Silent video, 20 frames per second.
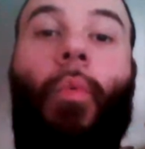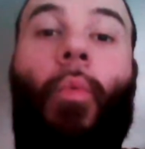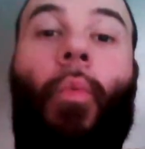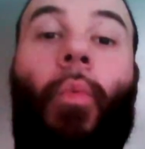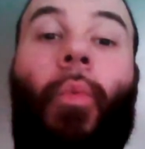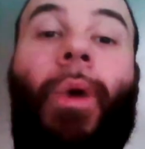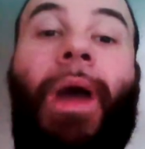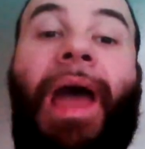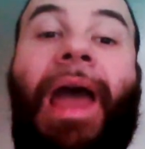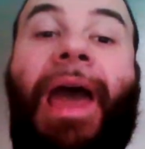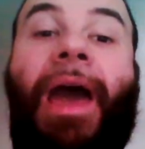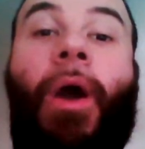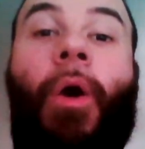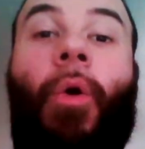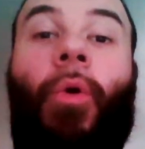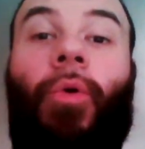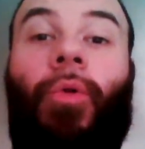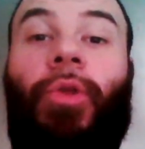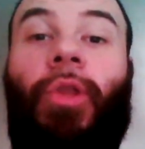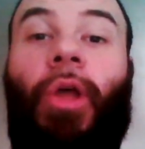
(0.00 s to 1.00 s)

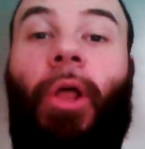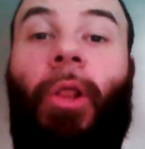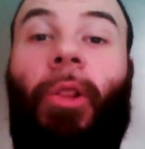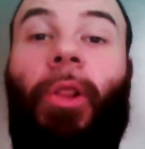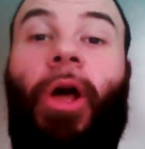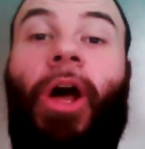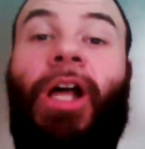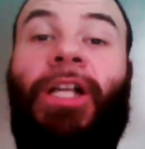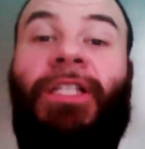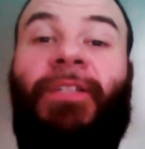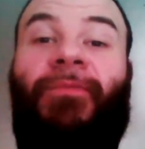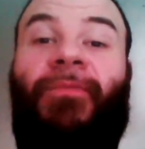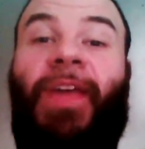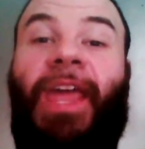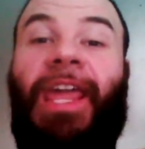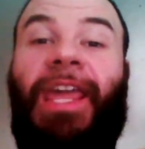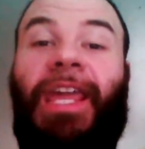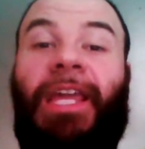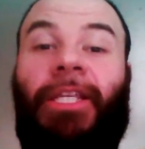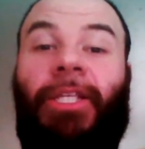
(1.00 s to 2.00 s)
Wow, the Las
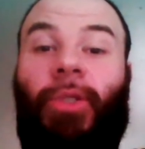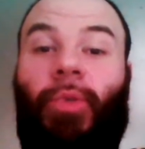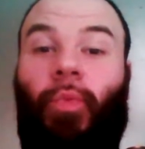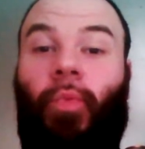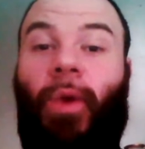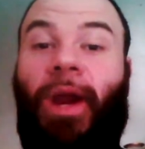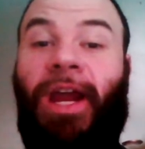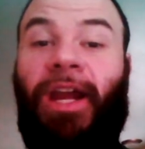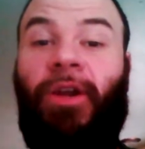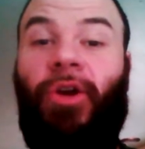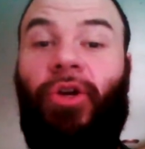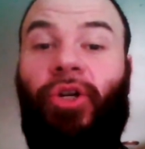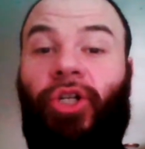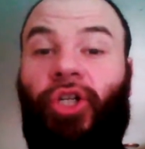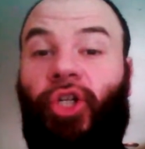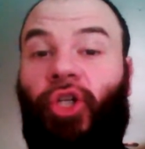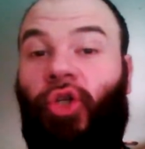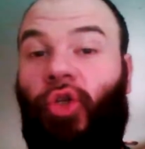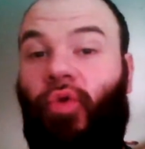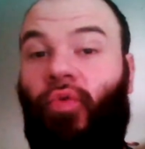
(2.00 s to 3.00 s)
Vegas Raiders
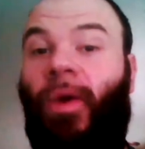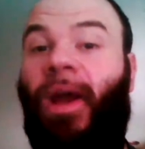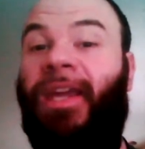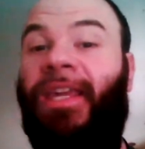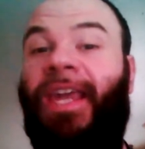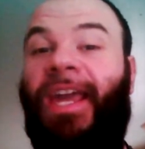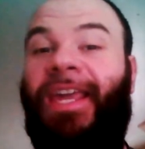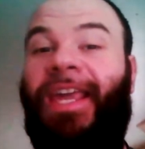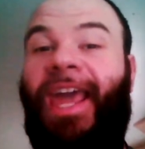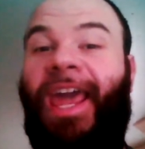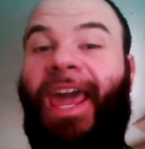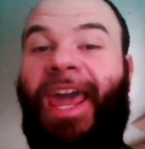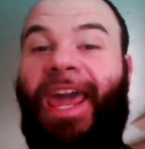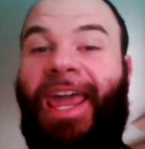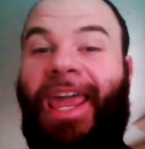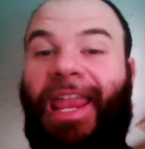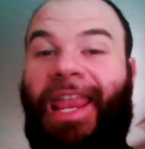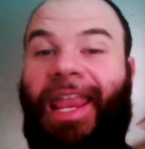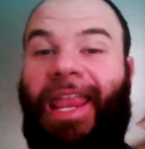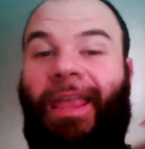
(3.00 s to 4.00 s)
strike
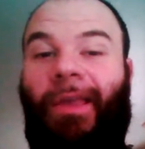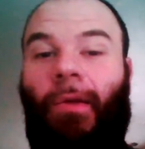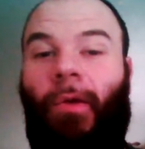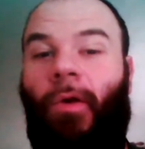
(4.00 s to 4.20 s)
again.